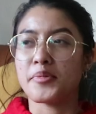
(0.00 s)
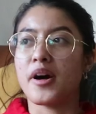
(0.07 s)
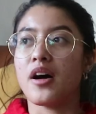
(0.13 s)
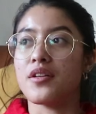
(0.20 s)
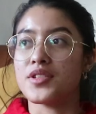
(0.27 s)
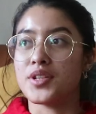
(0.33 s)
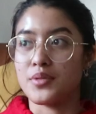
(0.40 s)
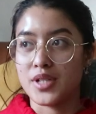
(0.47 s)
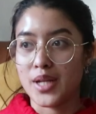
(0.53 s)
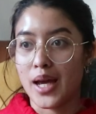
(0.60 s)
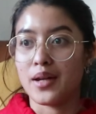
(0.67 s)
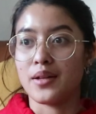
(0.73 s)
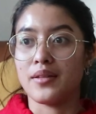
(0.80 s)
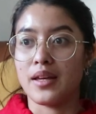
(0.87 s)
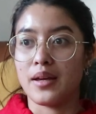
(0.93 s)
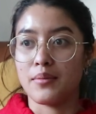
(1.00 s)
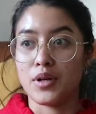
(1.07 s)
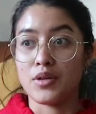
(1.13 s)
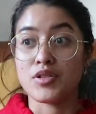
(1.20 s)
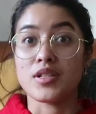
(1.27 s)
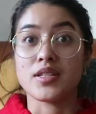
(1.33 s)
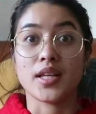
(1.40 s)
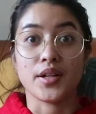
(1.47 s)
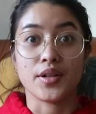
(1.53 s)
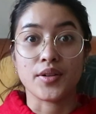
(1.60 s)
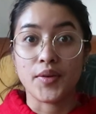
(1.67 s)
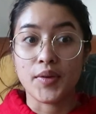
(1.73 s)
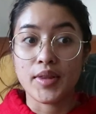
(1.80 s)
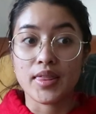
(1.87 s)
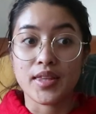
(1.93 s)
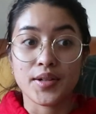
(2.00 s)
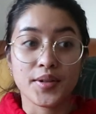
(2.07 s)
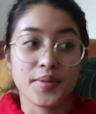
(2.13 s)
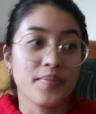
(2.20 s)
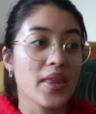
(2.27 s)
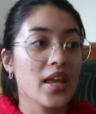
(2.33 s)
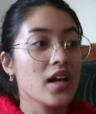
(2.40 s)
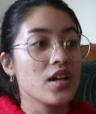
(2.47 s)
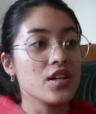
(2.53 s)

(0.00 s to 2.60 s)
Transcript: but also channel the emotions that you're going through.